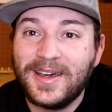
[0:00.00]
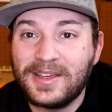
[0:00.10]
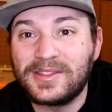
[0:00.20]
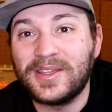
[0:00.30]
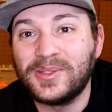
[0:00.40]

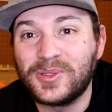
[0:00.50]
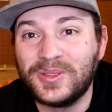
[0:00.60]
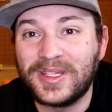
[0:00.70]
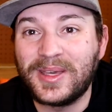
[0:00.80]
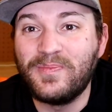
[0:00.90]

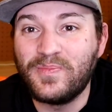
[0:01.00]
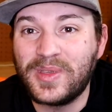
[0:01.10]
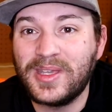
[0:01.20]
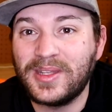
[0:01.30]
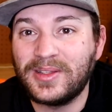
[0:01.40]
essentially
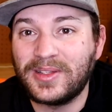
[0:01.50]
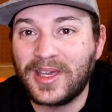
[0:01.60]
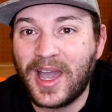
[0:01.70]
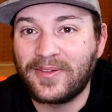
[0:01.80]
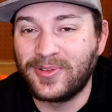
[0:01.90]

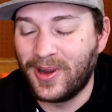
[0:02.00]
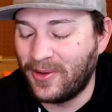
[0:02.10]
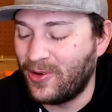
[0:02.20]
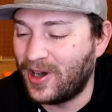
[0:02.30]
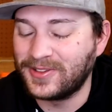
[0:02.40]
immediately after
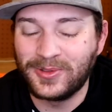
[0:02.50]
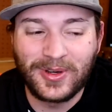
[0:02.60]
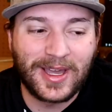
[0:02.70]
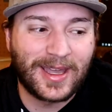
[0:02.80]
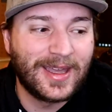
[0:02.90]
I walked
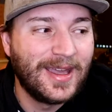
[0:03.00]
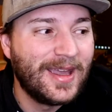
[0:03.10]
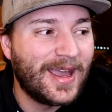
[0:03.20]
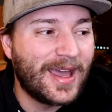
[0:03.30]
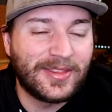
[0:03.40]
away,
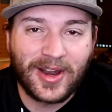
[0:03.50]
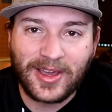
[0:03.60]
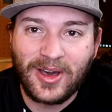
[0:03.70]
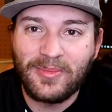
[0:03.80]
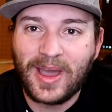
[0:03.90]
and then I
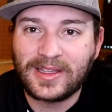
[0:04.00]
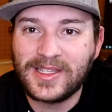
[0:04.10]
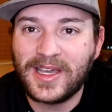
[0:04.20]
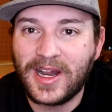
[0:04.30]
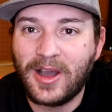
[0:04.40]
come back
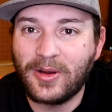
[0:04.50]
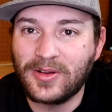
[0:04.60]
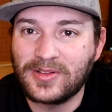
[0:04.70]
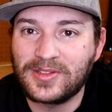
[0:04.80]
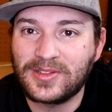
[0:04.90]
10
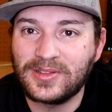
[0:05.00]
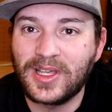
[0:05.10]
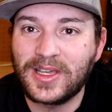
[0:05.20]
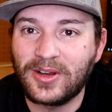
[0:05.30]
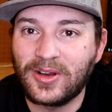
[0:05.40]
hours
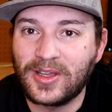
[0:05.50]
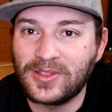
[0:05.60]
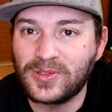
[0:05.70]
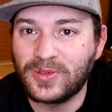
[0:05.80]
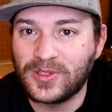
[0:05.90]
later
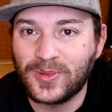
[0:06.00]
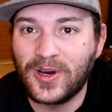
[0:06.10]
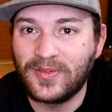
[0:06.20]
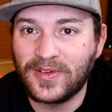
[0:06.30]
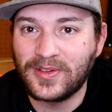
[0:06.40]
into a
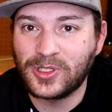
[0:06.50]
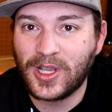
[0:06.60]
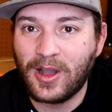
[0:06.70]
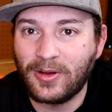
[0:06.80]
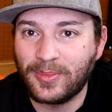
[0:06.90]
12-ish
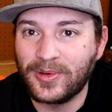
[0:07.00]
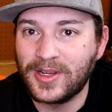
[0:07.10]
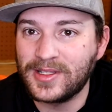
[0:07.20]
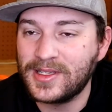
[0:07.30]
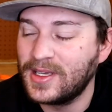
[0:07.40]
hour
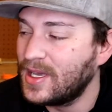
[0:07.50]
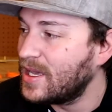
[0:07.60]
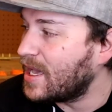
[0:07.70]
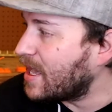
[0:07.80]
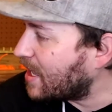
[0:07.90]
print,
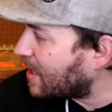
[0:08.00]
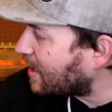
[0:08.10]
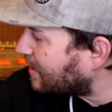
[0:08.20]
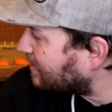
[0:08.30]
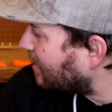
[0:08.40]
and